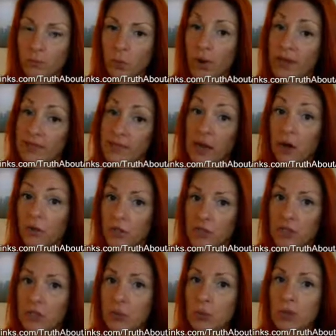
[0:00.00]
points out
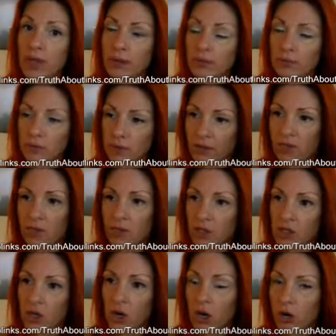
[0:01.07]
too that if you
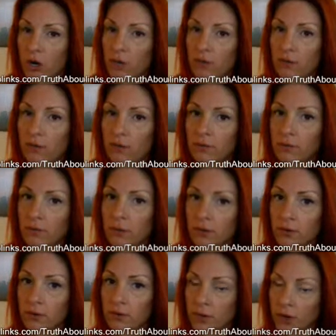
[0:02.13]
get your heart and
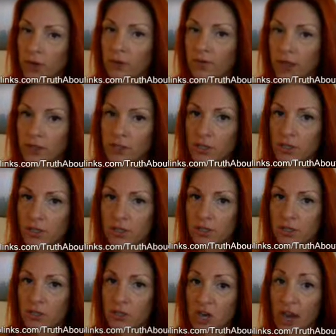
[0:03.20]
your cardiovascular
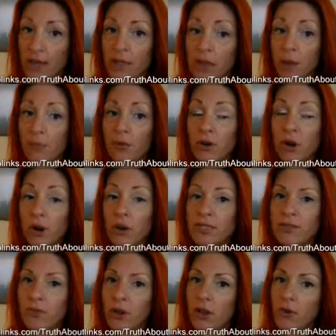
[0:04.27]
system jacked up,
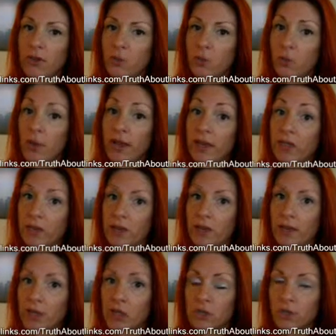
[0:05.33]
regardless of whether it's with weights
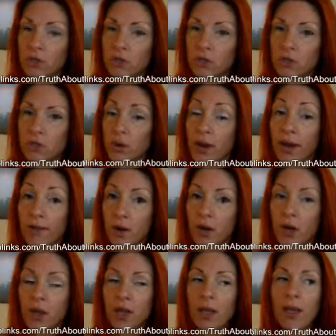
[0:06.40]
or intervals or
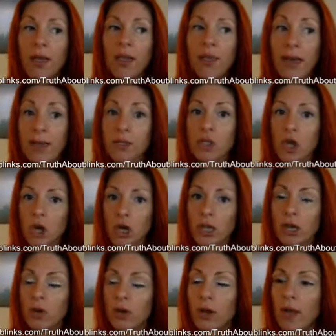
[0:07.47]
whatever, that's
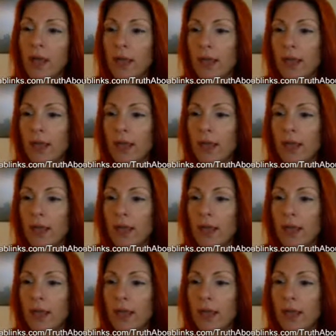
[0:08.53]
cardio,